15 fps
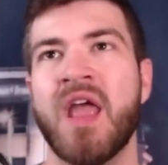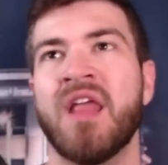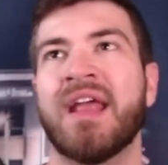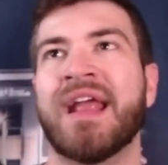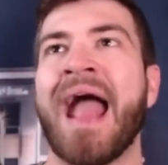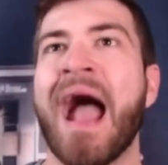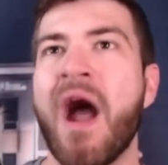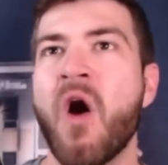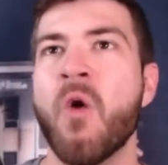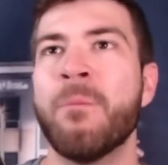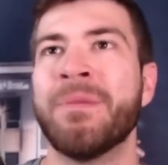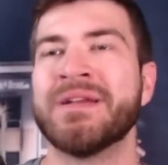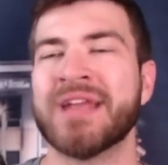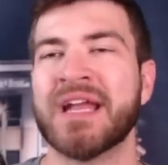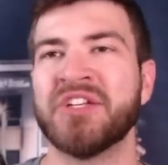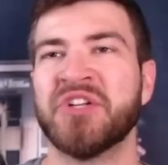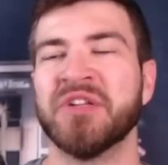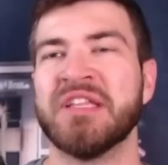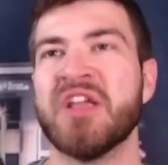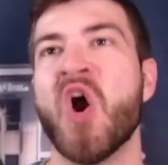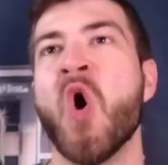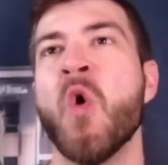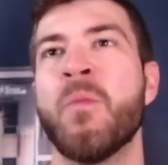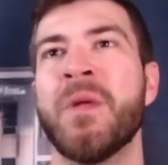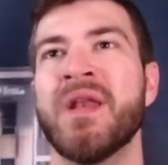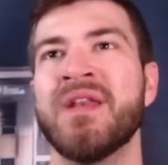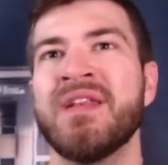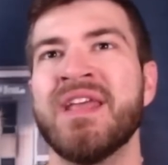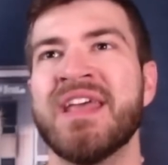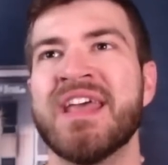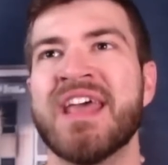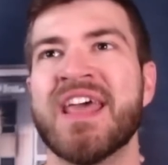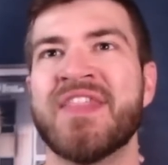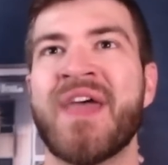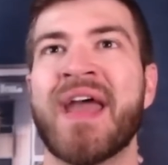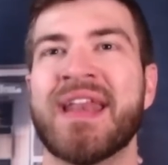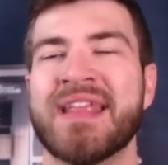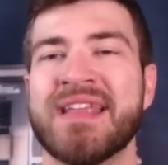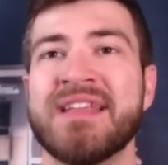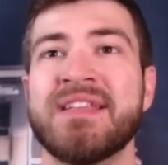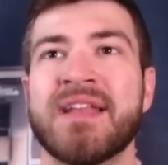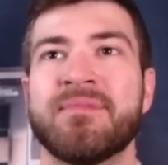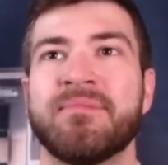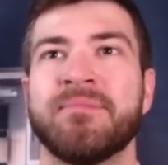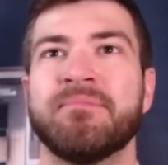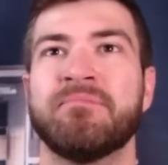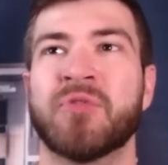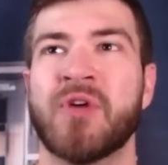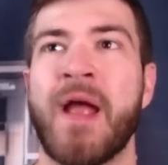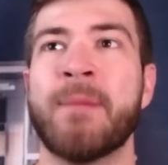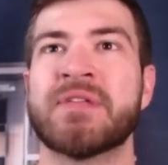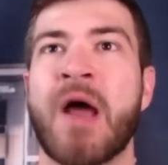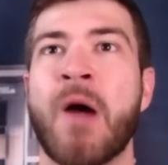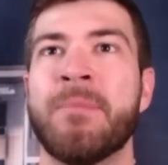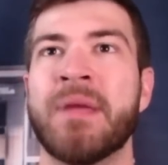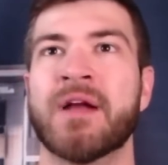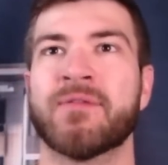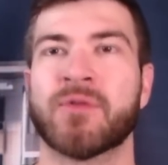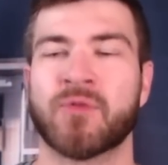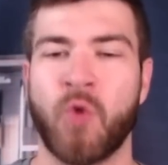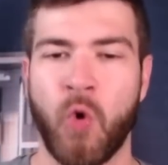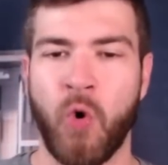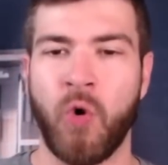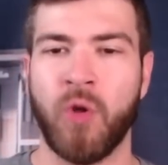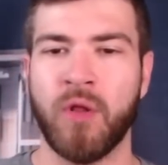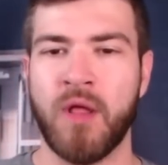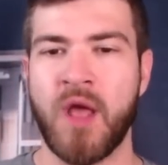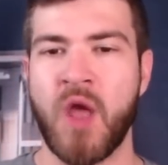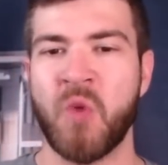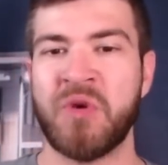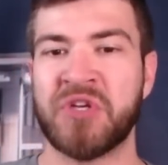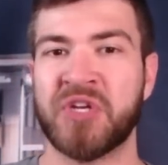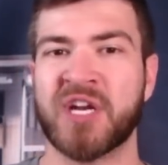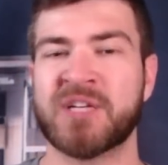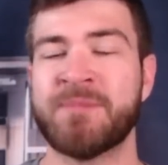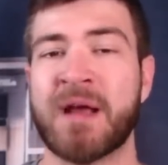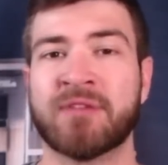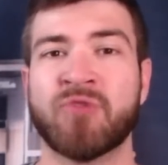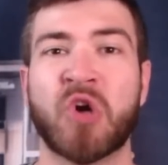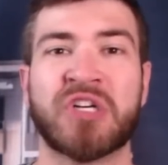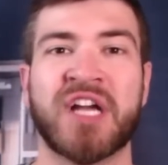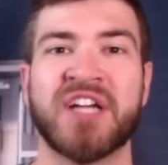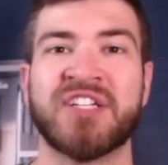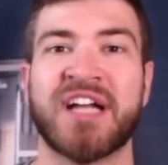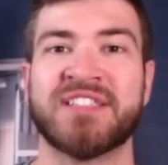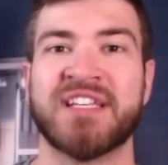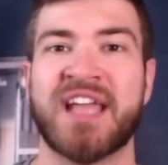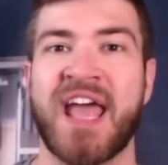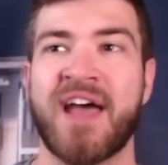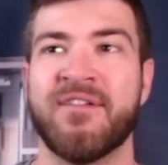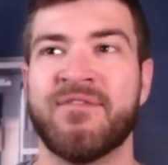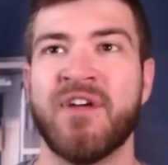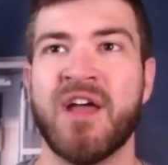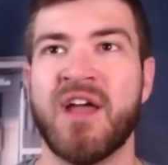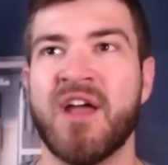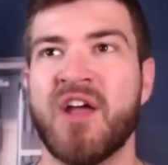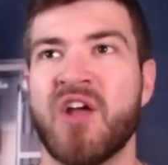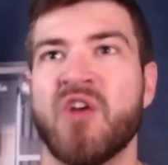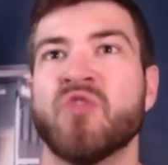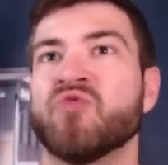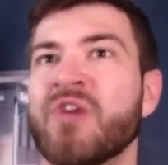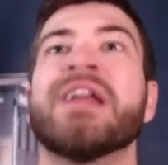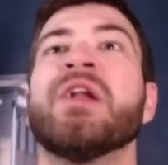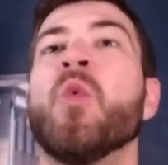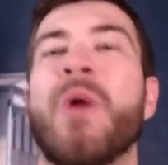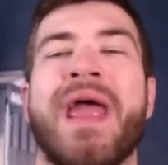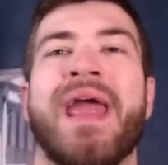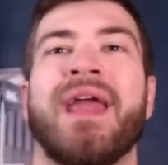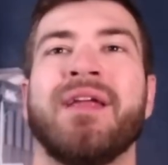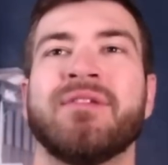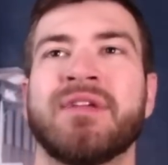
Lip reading: like how potentially open that is and perhaps how big of a role we should expect Roschon Johnson to have right away.